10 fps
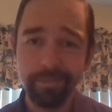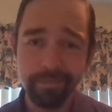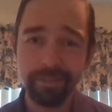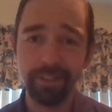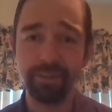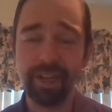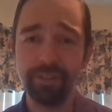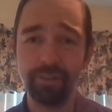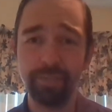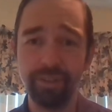Since we're not
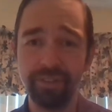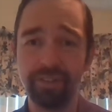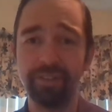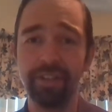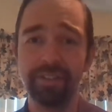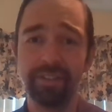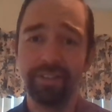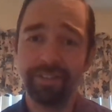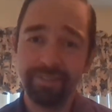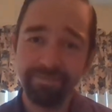doing
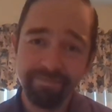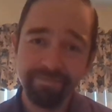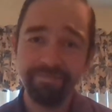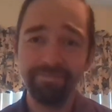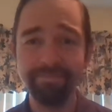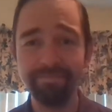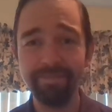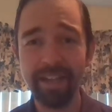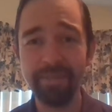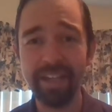presentations,
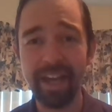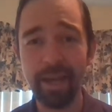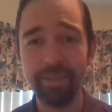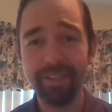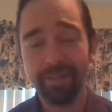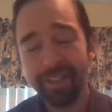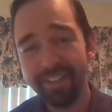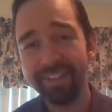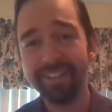make me happy, okay?